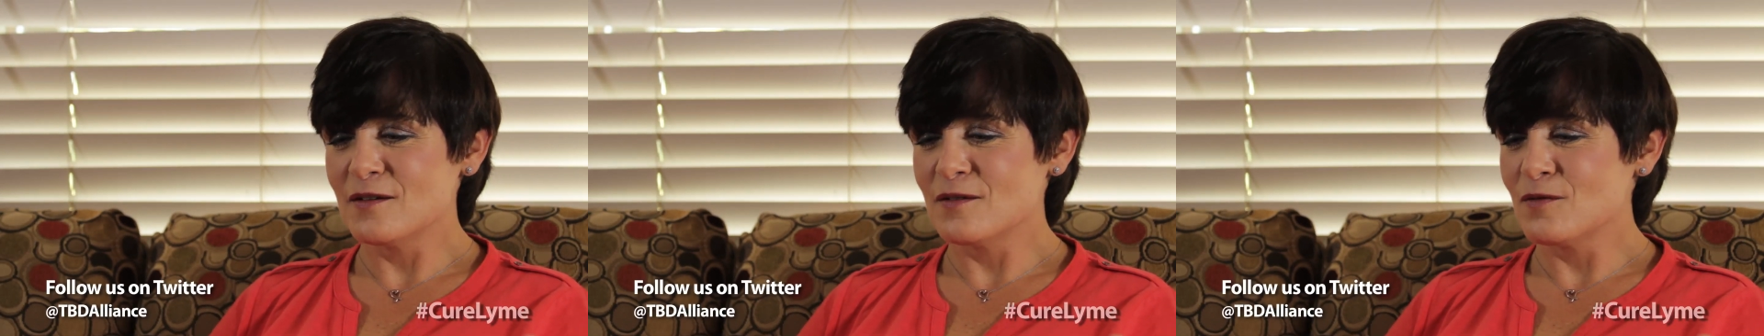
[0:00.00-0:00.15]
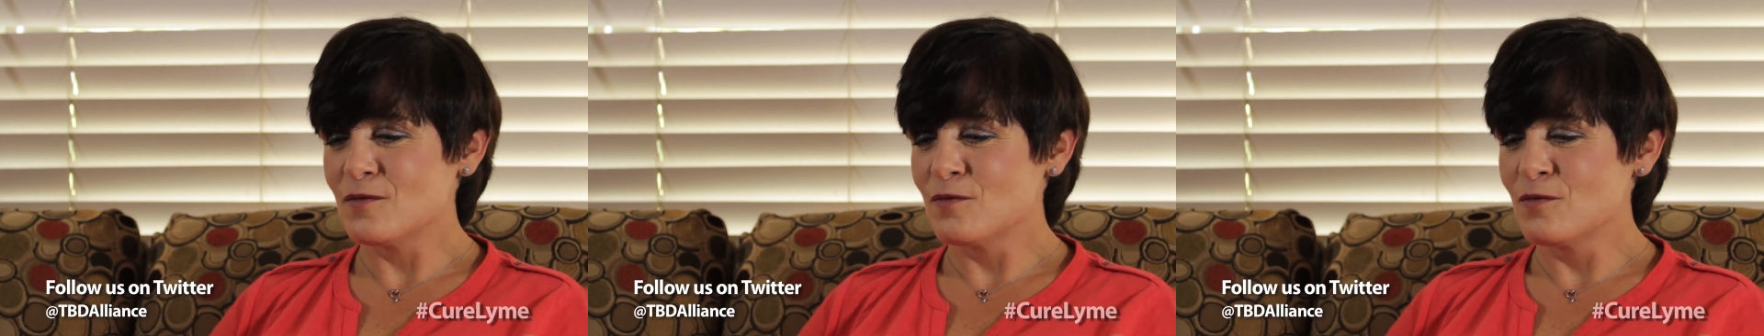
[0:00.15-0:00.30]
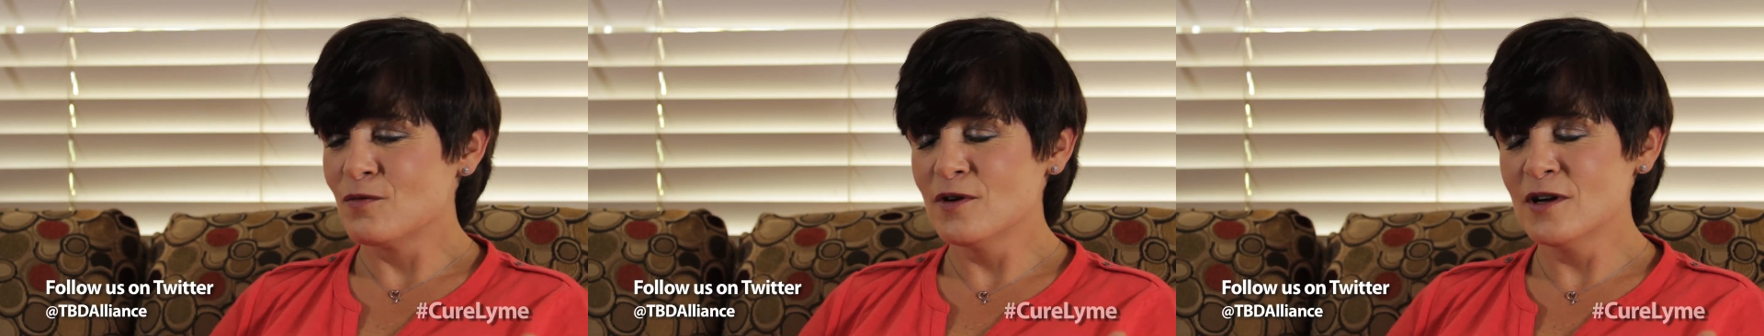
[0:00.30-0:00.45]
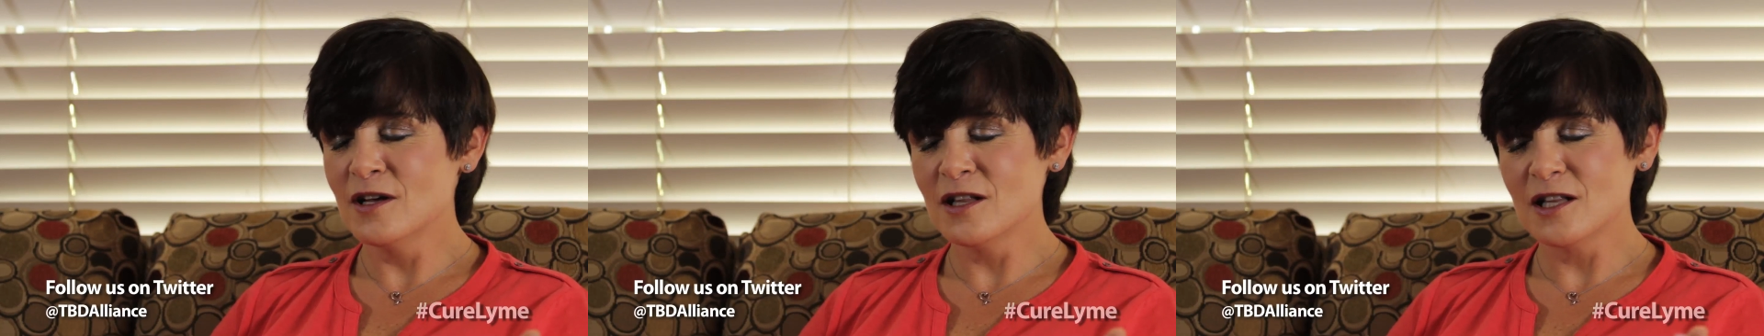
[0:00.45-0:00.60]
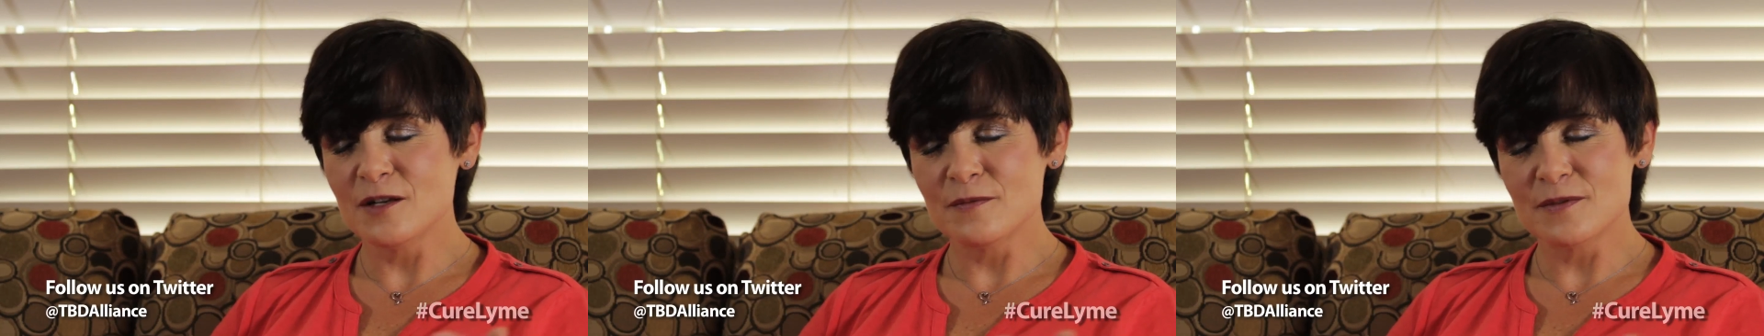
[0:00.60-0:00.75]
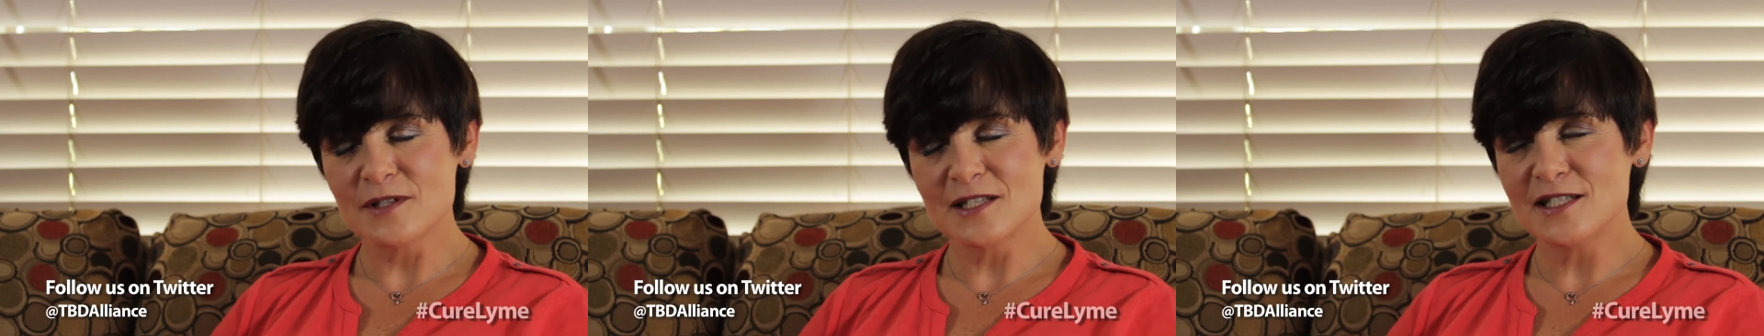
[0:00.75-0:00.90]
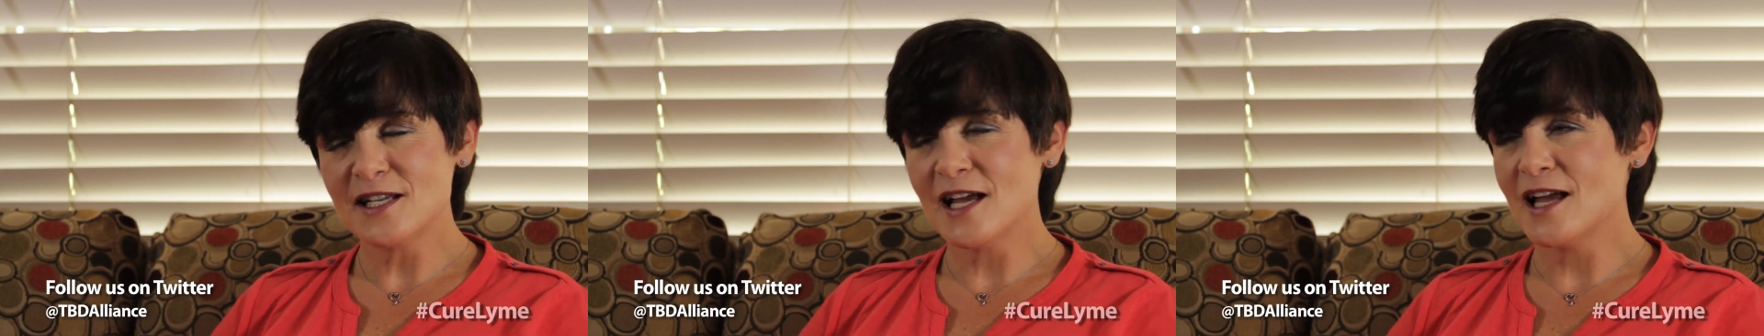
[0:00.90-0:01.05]
really
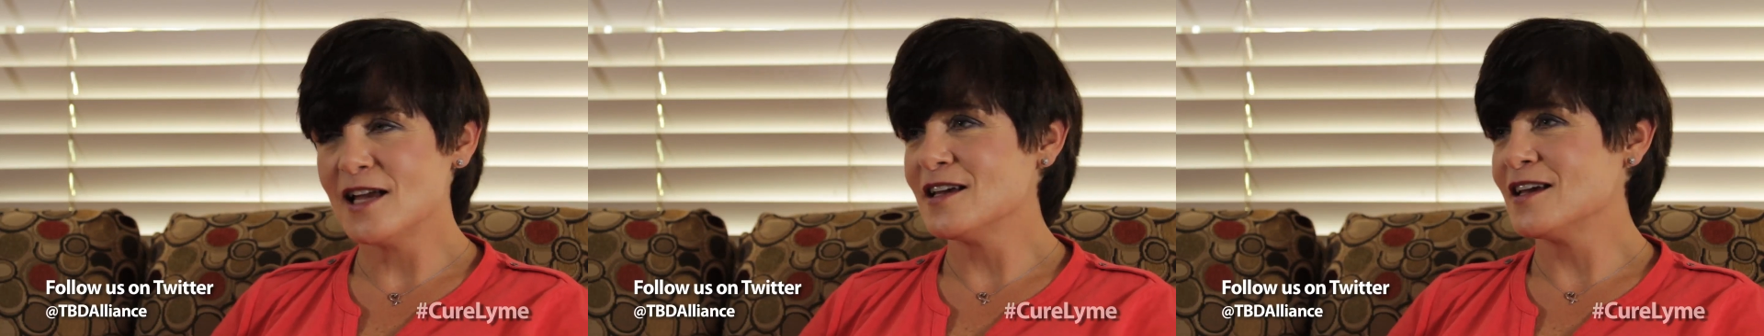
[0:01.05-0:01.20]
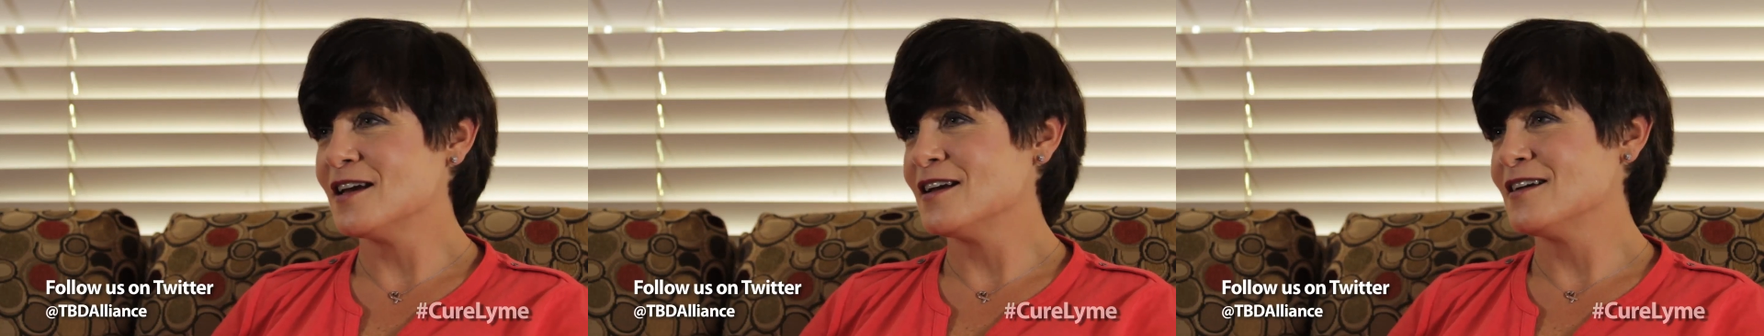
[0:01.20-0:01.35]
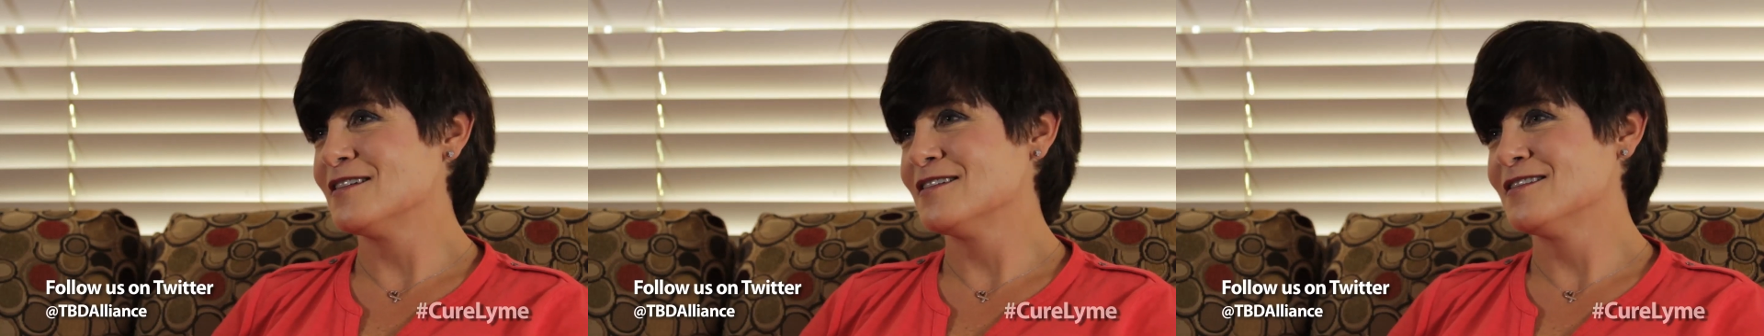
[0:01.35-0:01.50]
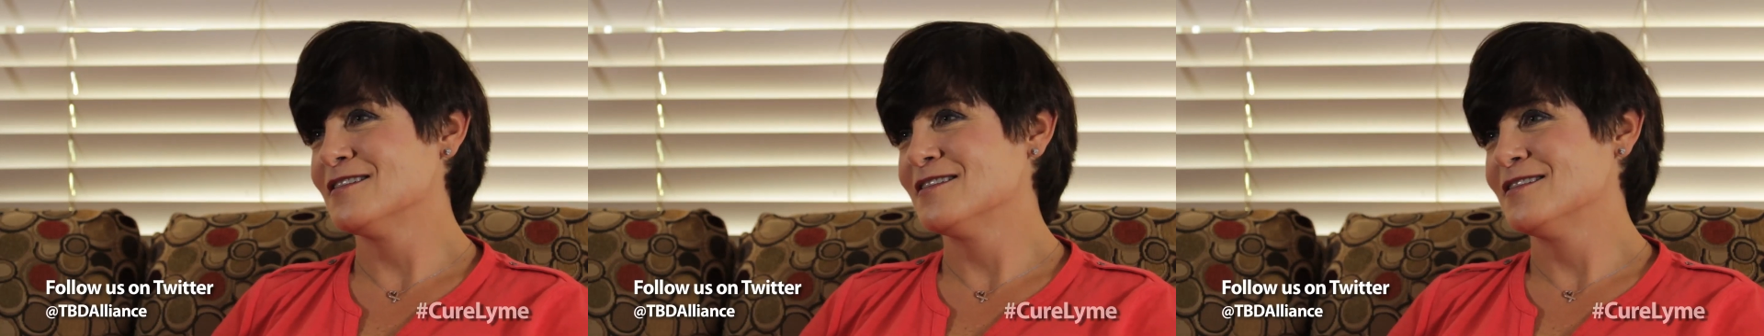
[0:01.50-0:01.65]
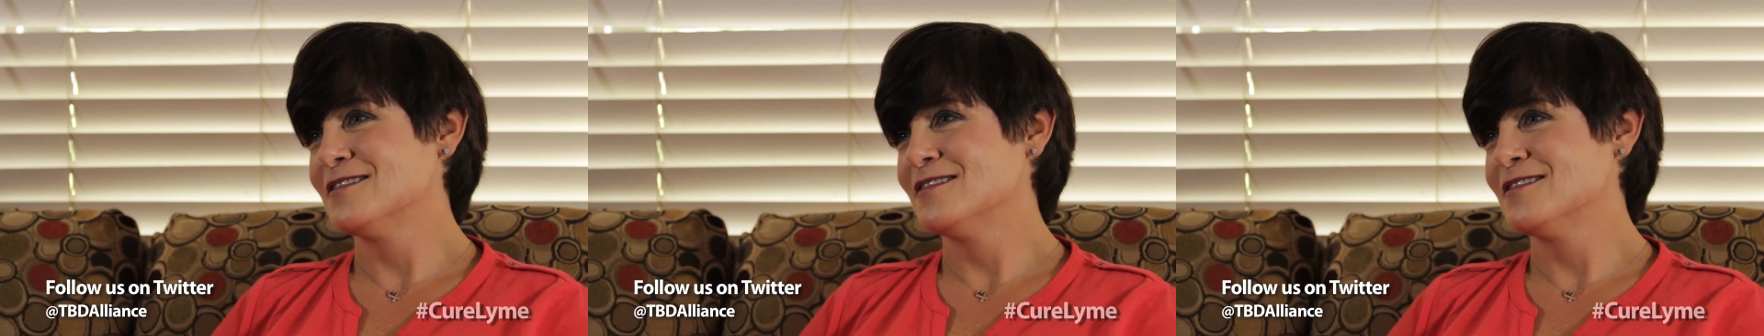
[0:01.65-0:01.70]
was tanking.